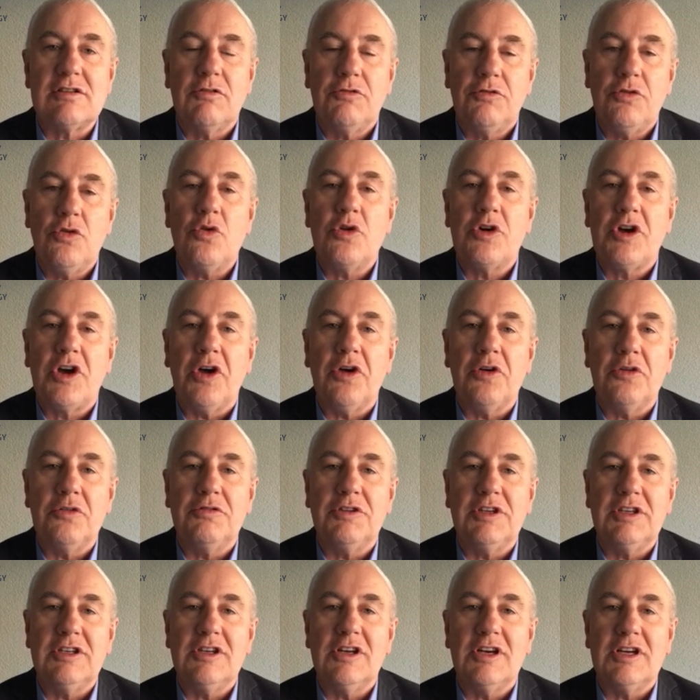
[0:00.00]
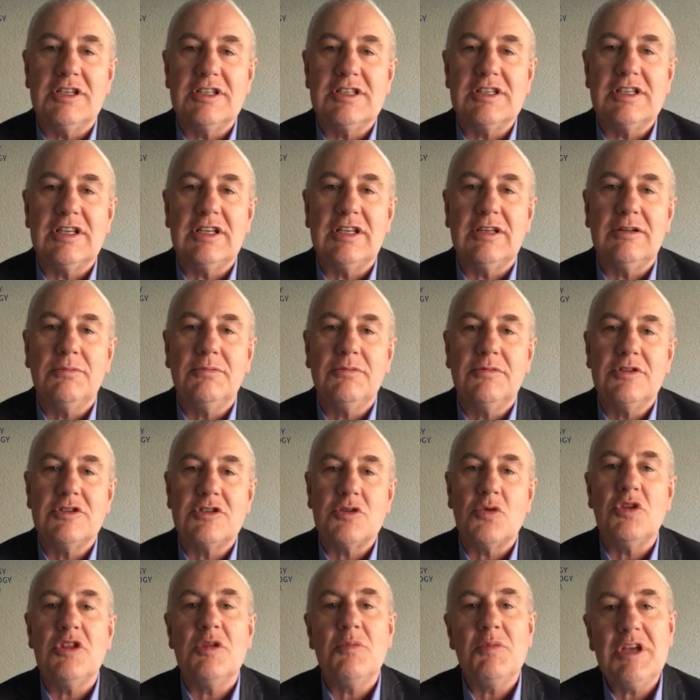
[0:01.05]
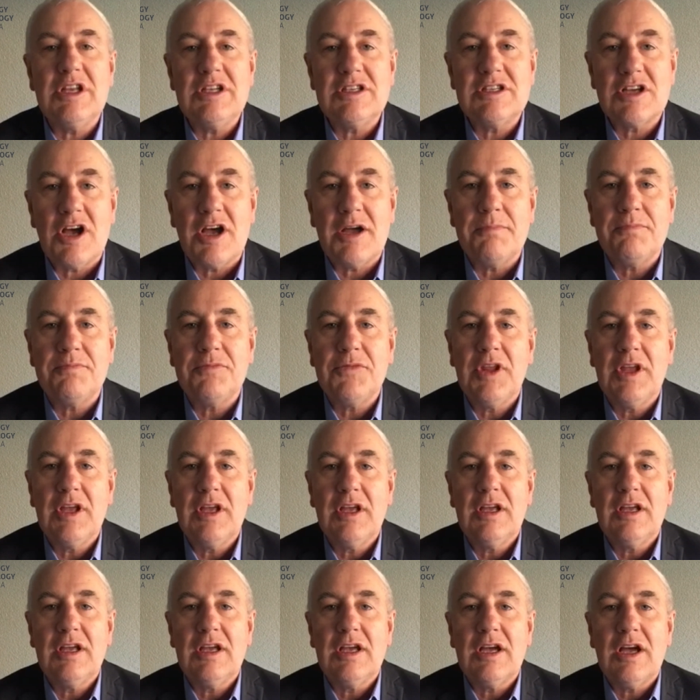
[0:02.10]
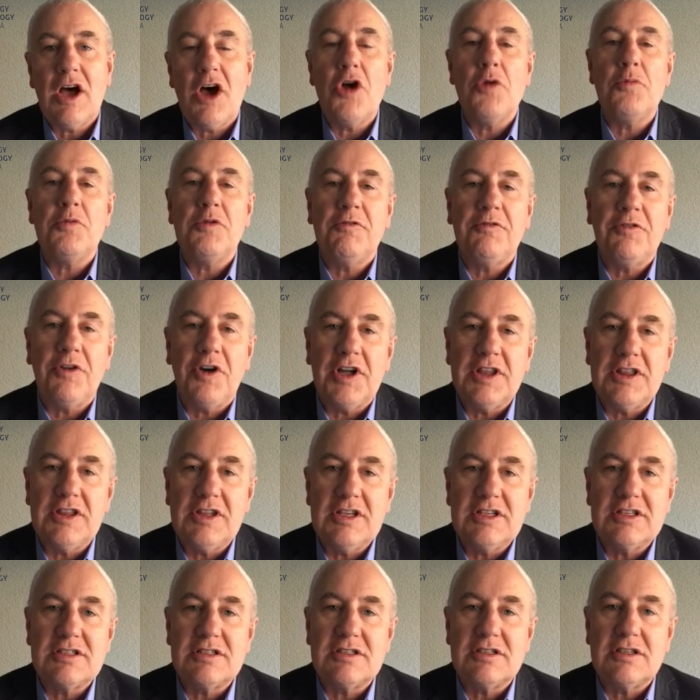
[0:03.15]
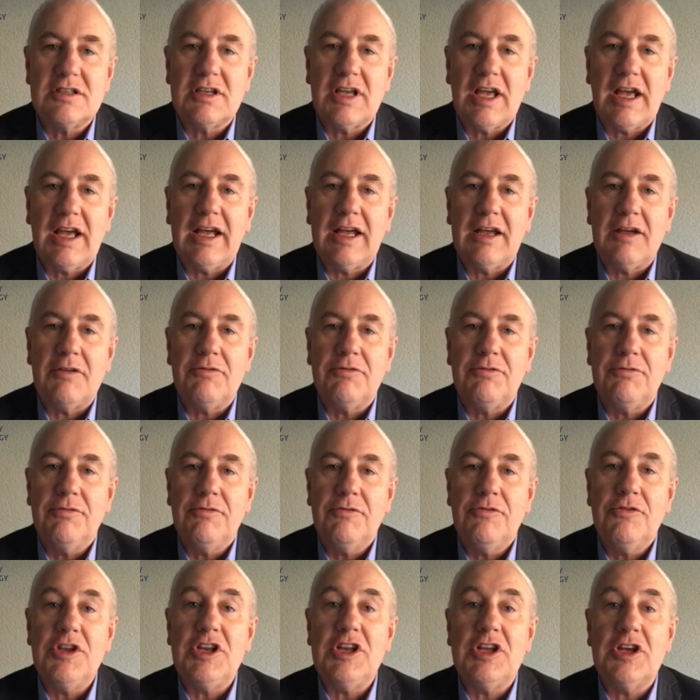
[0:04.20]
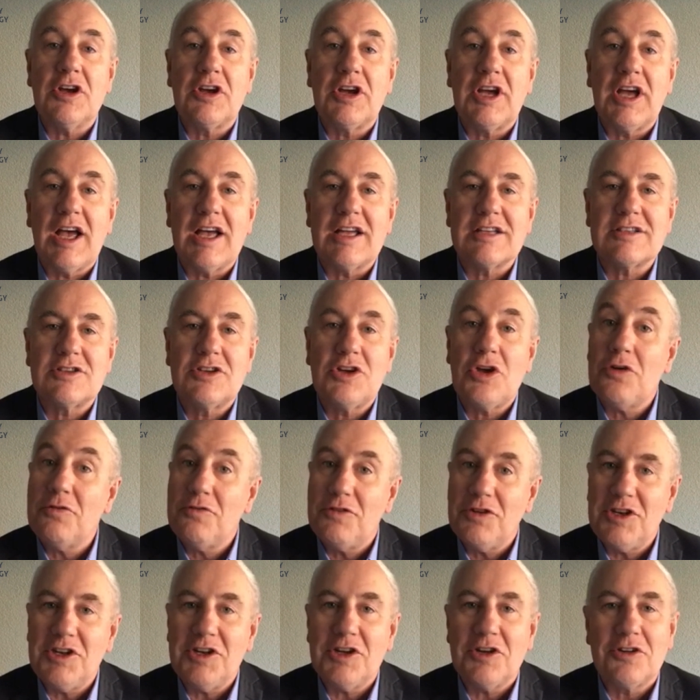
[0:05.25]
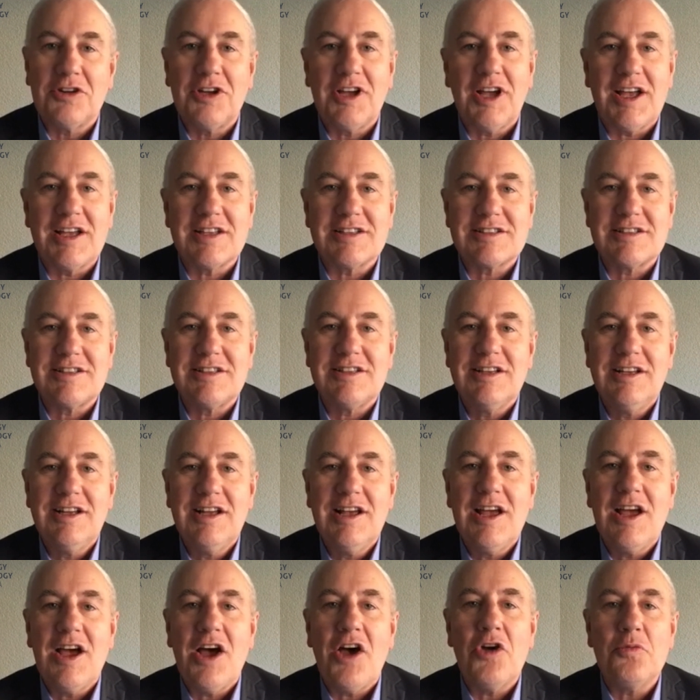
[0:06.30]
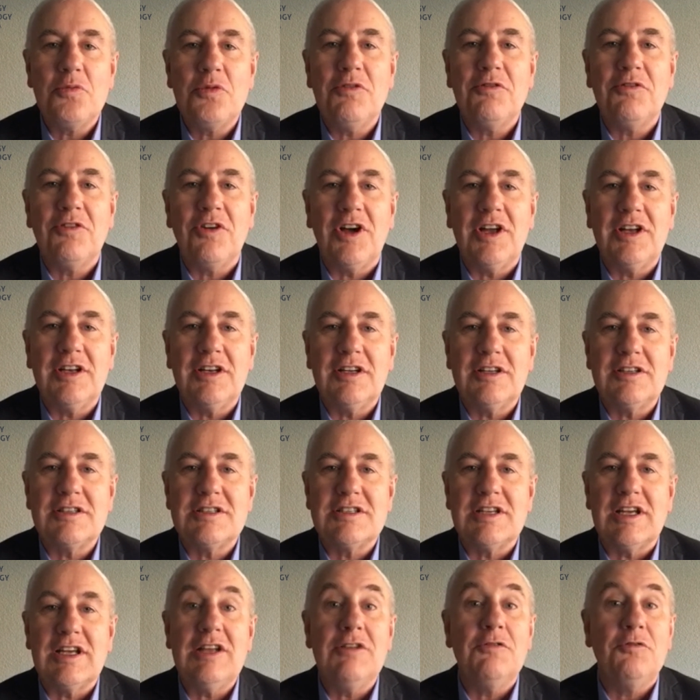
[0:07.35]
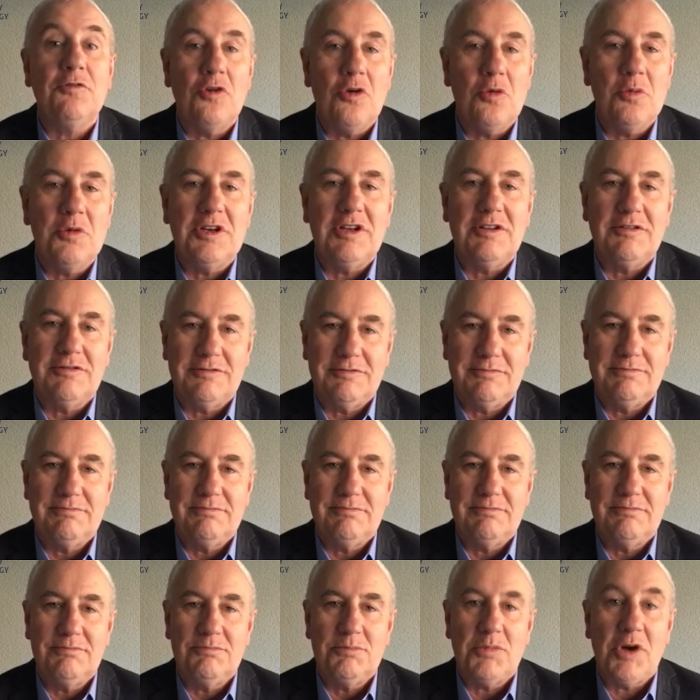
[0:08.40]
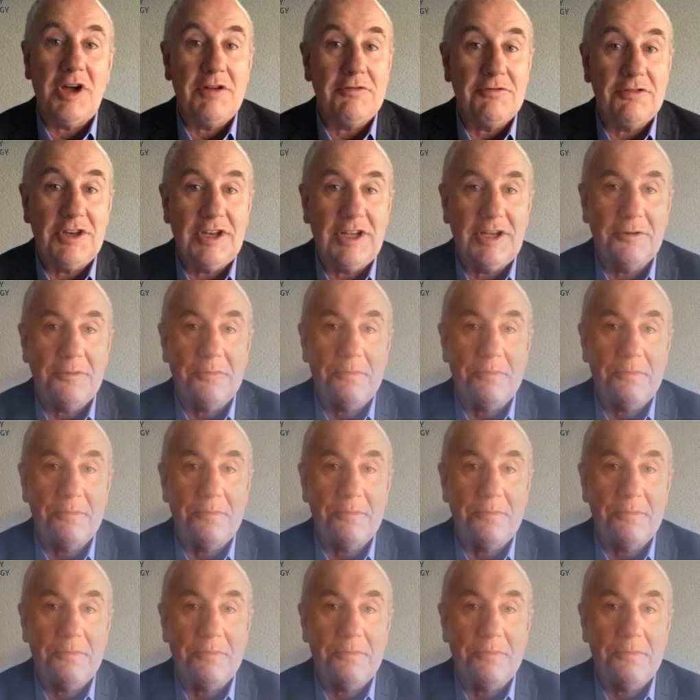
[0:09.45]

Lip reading: for COVID-19. So in the meantime, I hope you find this COVIDeocast, I hope you find it informative. Bye for now.